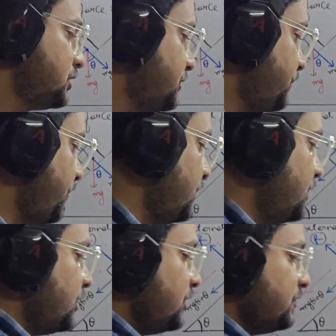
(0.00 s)

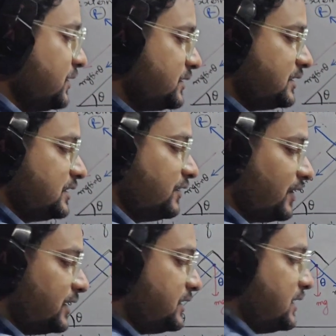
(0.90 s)
Okay. First see the
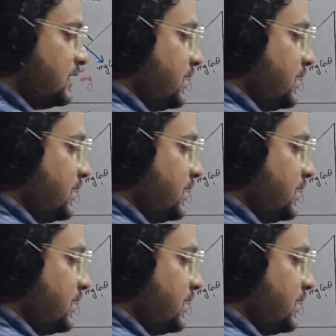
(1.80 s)
vertical